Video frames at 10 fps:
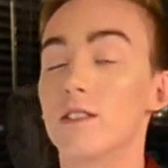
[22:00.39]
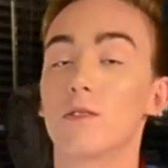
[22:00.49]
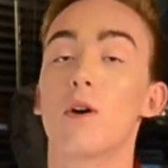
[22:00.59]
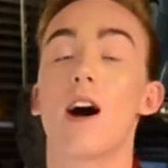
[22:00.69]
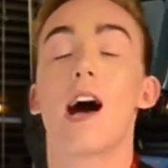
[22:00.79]

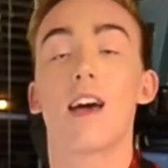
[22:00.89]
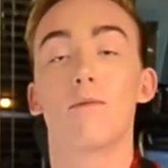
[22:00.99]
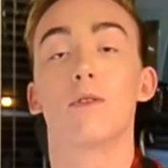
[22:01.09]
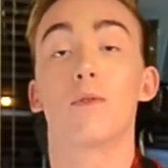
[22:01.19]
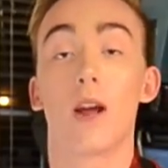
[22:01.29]
is what I've
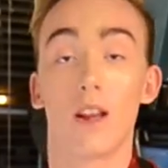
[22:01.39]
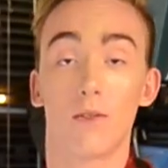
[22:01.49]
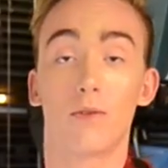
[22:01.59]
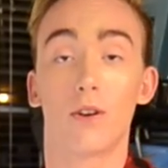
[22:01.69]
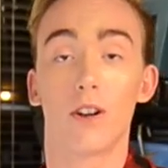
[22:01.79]
been waiting
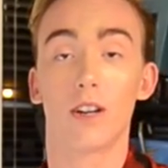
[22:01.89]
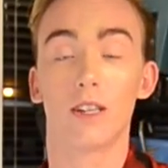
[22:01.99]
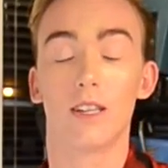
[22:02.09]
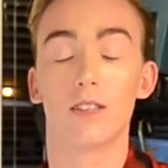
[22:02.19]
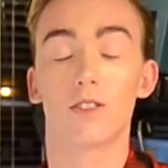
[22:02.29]
for
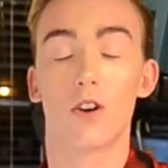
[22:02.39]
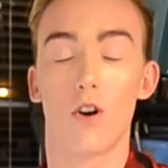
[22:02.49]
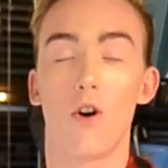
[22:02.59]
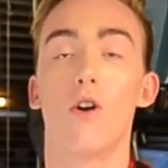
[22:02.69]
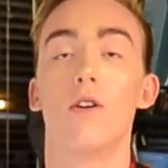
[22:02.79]
this
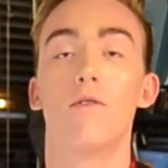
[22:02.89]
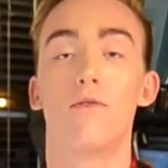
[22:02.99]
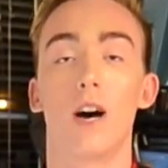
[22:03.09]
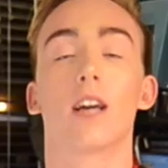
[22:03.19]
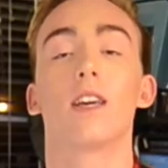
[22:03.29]
whole
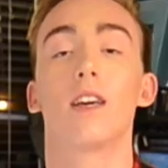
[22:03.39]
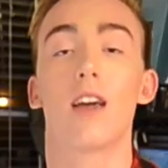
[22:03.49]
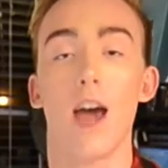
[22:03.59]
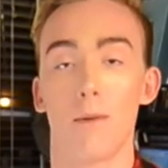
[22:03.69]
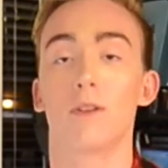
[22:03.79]
fucking
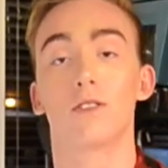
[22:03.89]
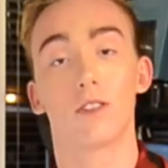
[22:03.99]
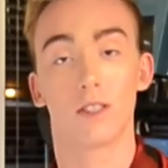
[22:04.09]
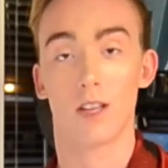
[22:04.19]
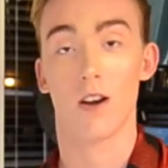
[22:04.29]
episode
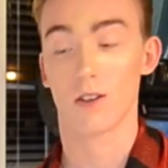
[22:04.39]
to tell